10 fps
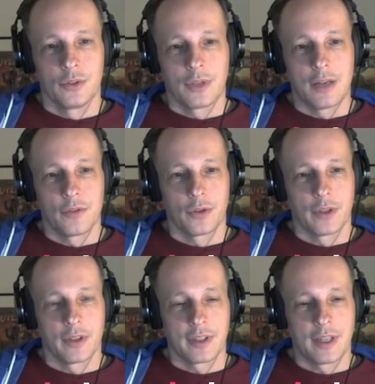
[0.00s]
account
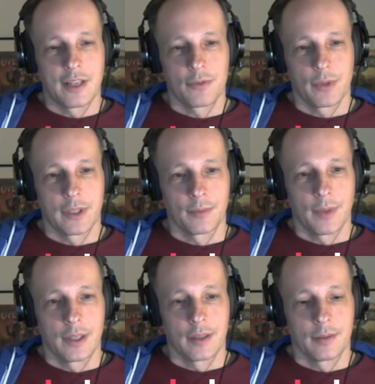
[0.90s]
for. I think that's where
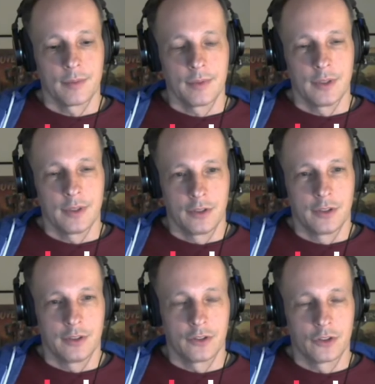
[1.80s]

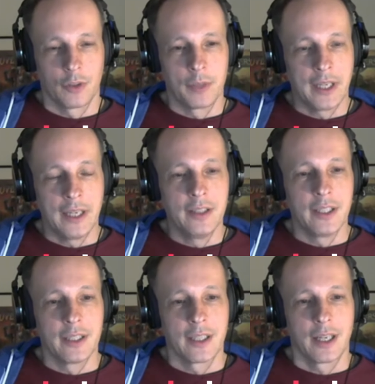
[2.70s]
you stop being
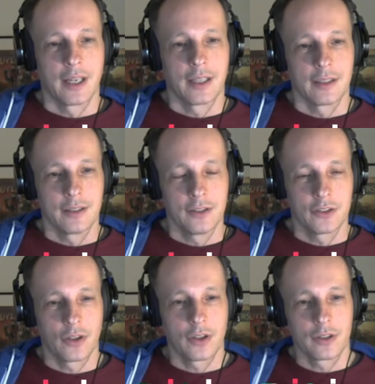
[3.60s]
indie and you
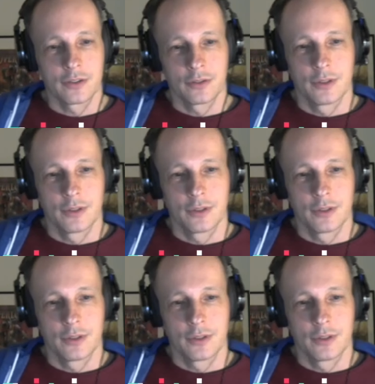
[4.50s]
start